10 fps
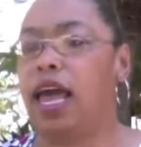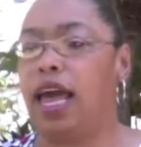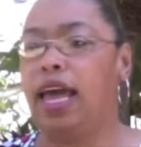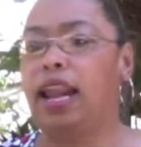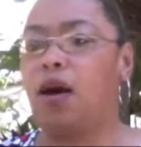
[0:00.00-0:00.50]

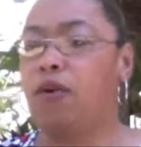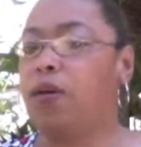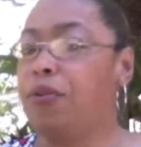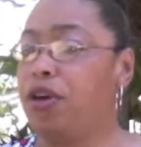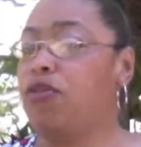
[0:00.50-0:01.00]
And I want
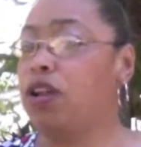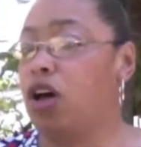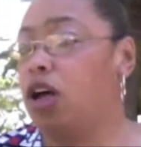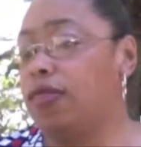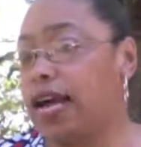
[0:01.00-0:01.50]
to bring you
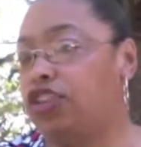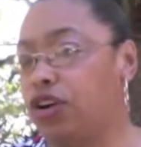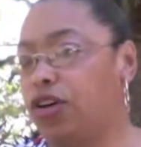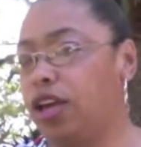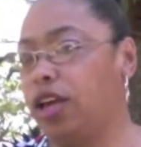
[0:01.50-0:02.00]
along that
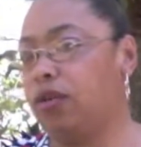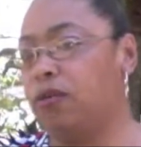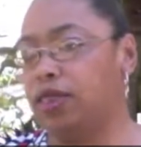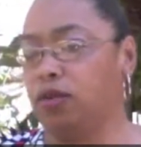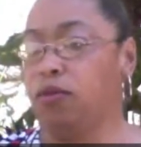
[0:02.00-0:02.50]
journey
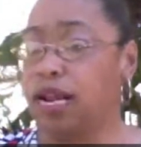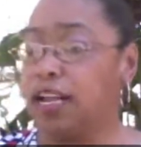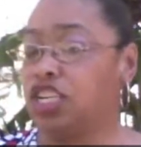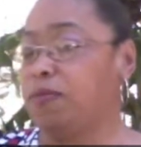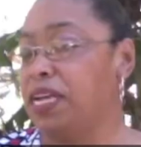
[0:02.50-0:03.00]
with
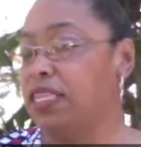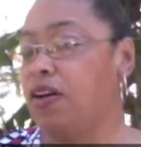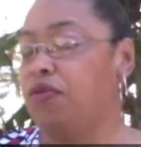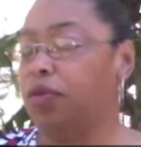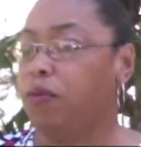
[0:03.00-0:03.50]
not just
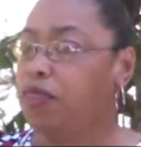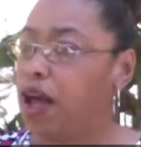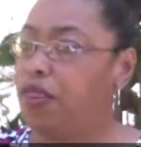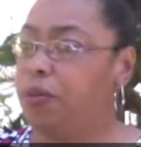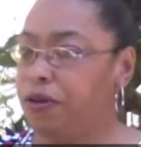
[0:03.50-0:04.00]
myself, with
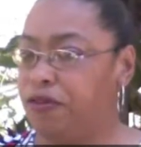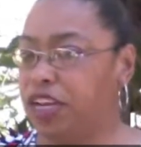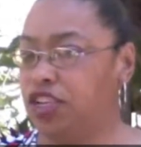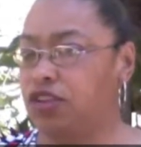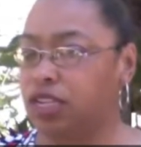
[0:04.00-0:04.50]
other
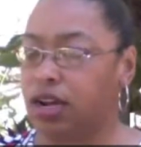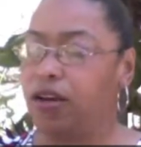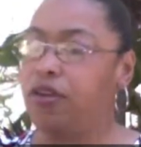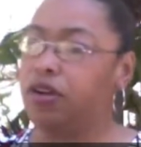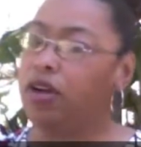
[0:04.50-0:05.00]
professionals and
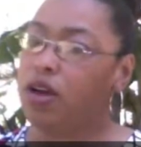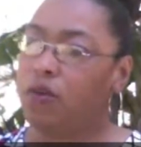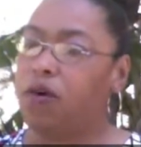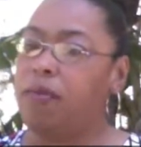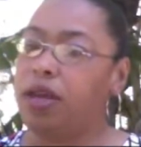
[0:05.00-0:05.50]
other
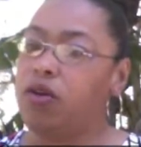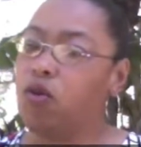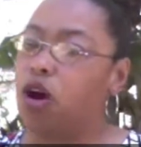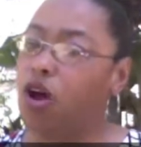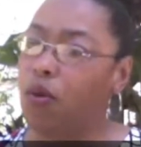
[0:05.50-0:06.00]
women who
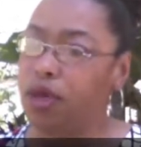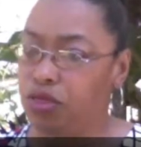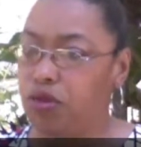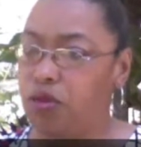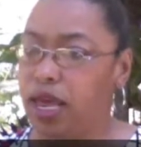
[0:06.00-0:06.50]
are going
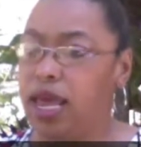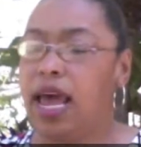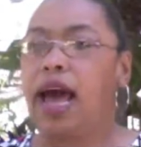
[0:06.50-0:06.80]
through it.